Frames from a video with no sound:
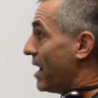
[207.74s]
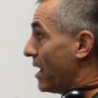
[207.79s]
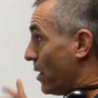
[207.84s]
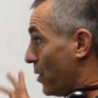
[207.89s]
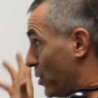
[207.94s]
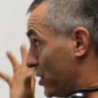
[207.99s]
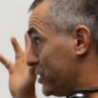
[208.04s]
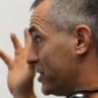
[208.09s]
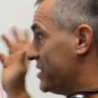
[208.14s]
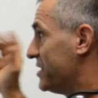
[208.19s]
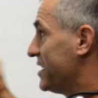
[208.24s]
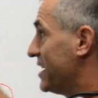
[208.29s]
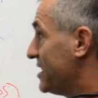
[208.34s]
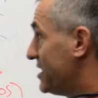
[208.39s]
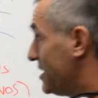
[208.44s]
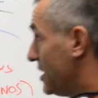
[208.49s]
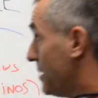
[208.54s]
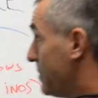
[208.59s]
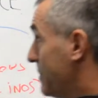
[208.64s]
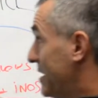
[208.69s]
or I should say
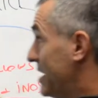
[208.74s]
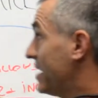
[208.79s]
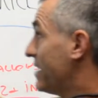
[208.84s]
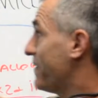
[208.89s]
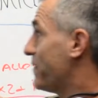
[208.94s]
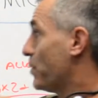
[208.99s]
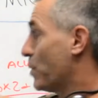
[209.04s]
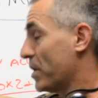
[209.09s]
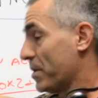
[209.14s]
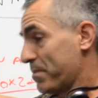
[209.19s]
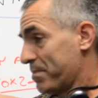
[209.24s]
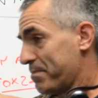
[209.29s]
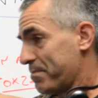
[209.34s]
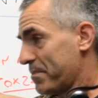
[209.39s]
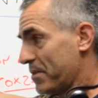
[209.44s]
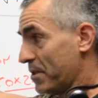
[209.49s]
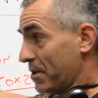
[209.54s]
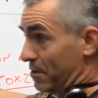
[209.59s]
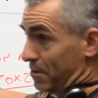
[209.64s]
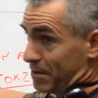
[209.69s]
Silibinin if you want
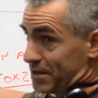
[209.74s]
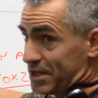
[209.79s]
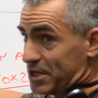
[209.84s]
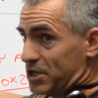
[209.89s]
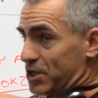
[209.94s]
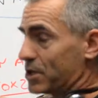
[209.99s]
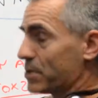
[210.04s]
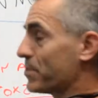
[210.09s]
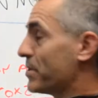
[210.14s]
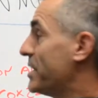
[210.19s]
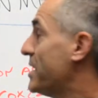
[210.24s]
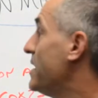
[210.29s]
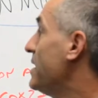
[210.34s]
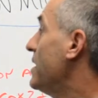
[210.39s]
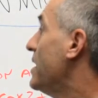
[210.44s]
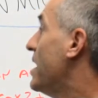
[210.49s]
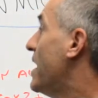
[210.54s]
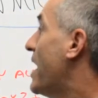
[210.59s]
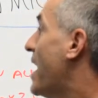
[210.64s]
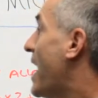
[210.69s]
a little easier to read,
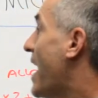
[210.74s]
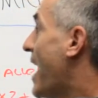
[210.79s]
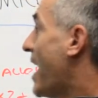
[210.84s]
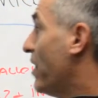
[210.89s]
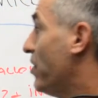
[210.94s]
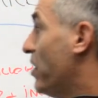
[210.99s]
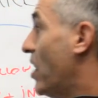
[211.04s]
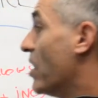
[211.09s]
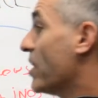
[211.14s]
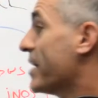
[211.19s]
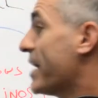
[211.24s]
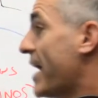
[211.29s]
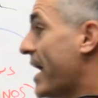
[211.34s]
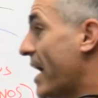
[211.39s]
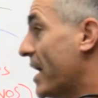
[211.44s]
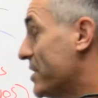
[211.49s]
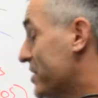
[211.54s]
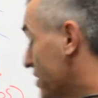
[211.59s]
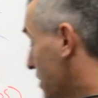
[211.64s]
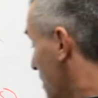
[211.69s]
and lung
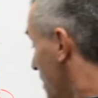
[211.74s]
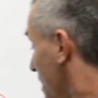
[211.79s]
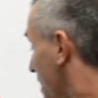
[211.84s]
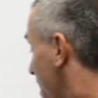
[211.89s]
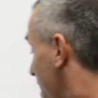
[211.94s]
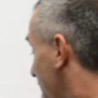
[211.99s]
cancer,